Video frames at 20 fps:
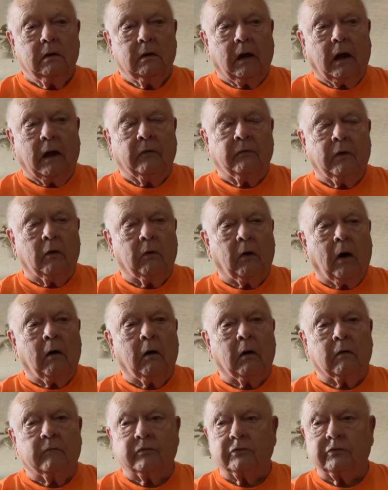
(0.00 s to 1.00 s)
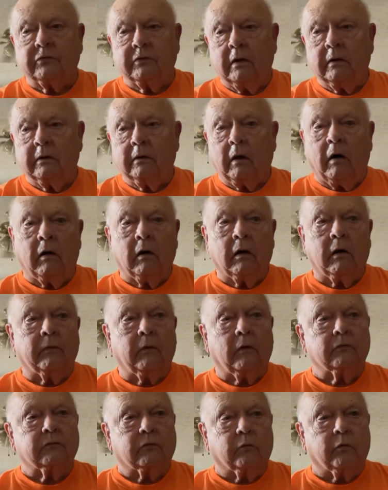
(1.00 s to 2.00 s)
and though all of a sudden all of
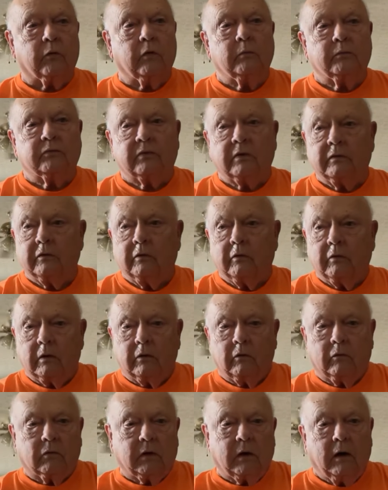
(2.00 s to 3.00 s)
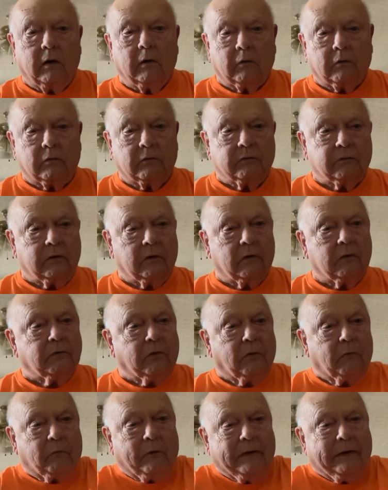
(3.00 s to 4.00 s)
those groups in their little colors,
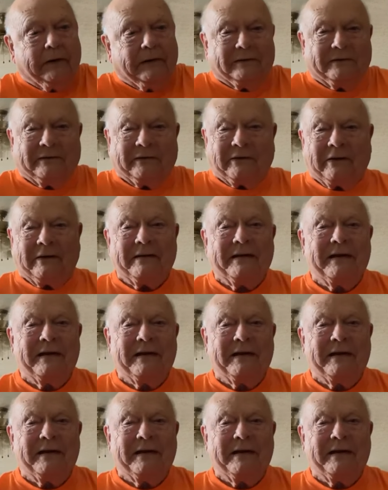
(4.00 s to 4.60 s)
the red and